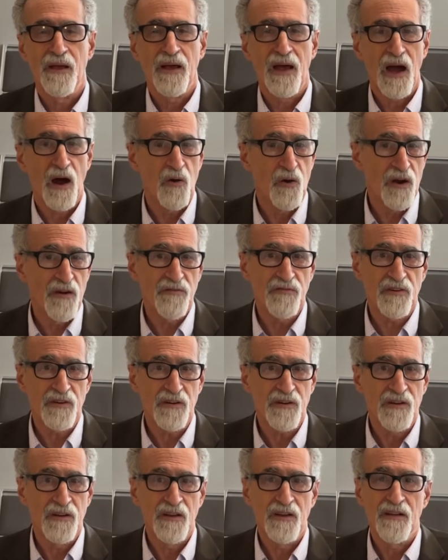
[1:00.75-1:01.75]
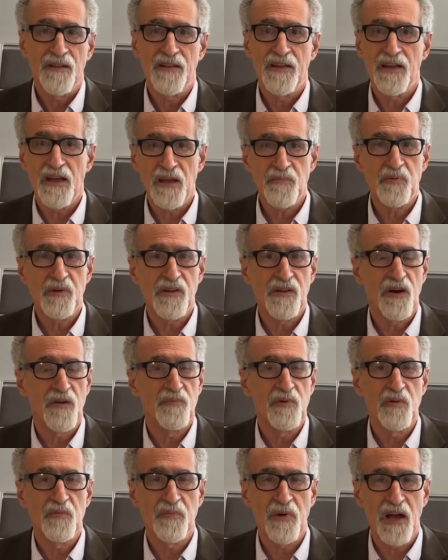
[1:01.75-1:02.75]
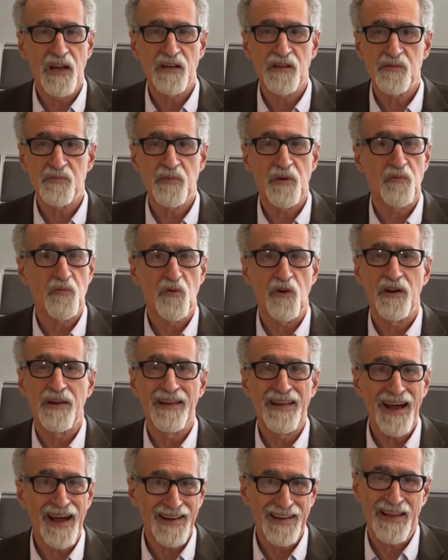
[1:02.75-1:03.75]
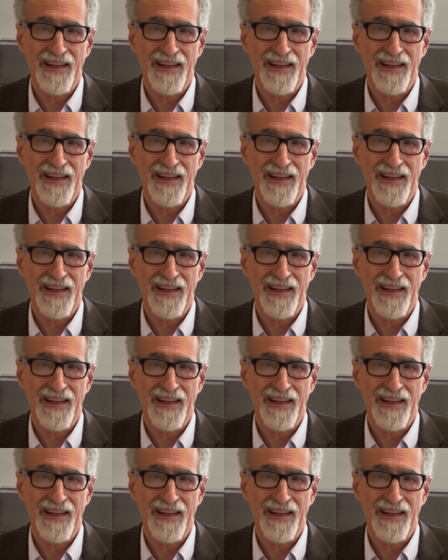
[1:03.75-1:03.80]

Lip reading: However, the APW management were not